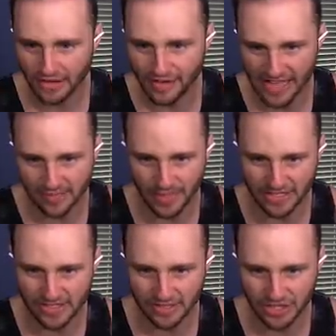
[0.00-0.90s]

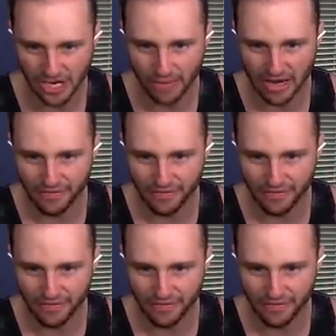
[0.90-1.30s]
Advancements. Check my